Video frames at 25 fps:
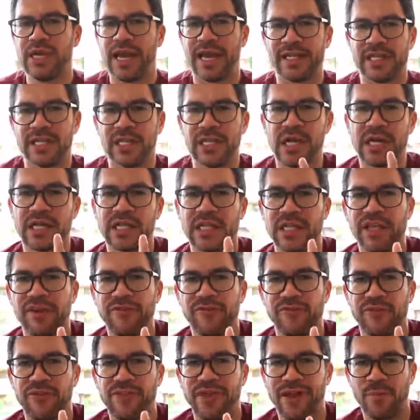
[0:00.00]
and
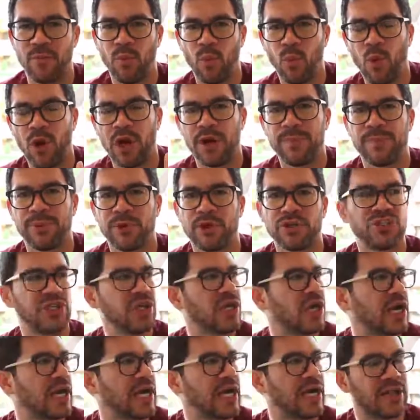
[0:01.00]
luckily for them, one
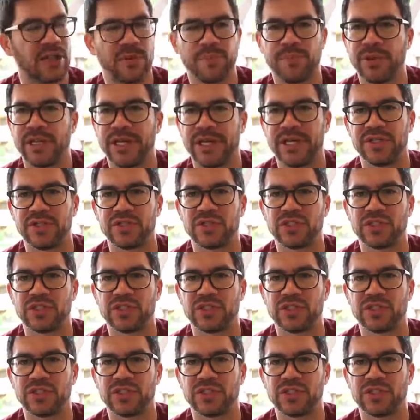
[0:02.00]
person got out of the plane.